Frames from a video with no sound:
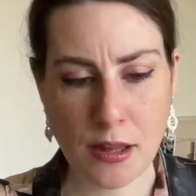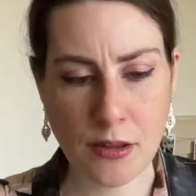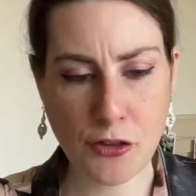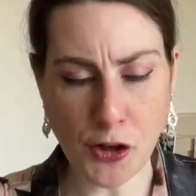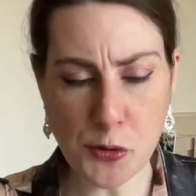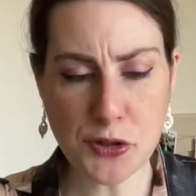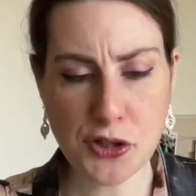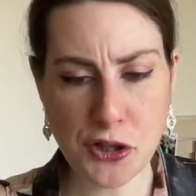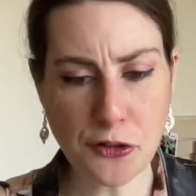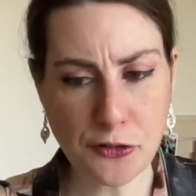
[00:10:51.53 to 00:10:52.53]
Those
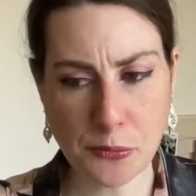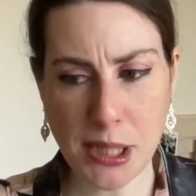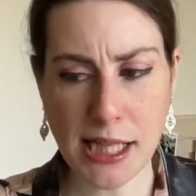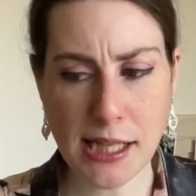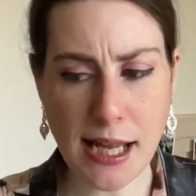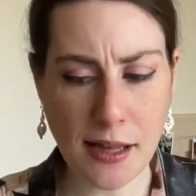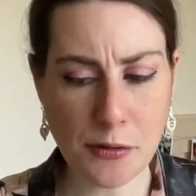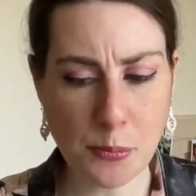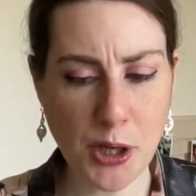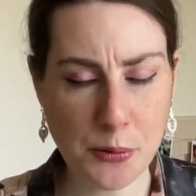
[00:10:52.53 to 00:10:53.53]
two for me at
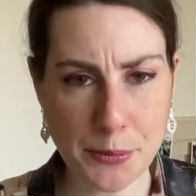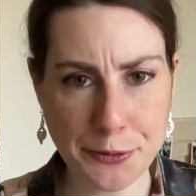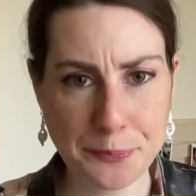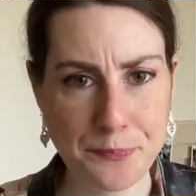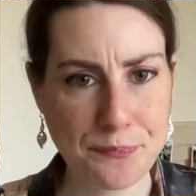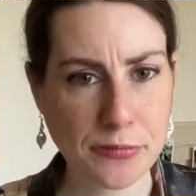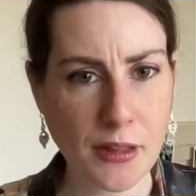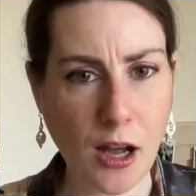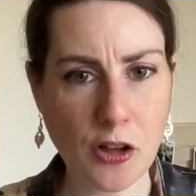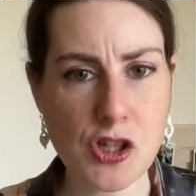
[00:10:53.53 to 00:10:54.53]
the moment
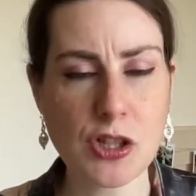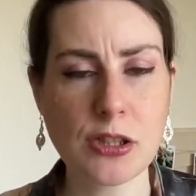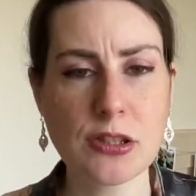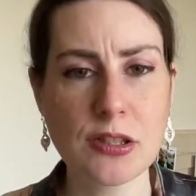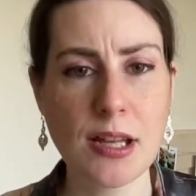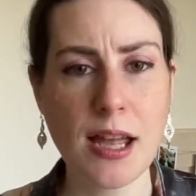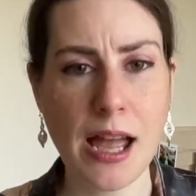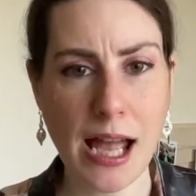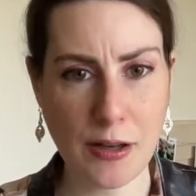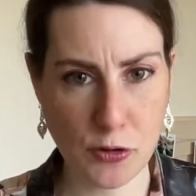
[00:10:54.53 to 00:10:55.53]
are just
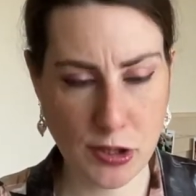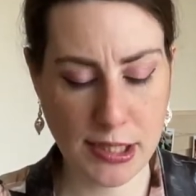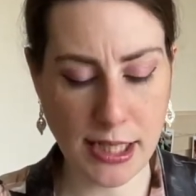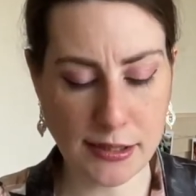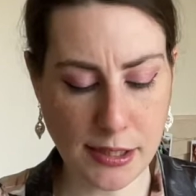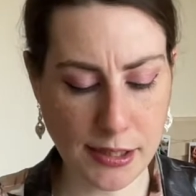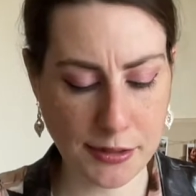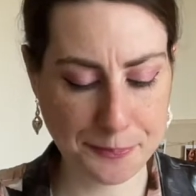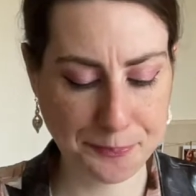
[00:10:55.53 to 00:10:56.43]
outstanding.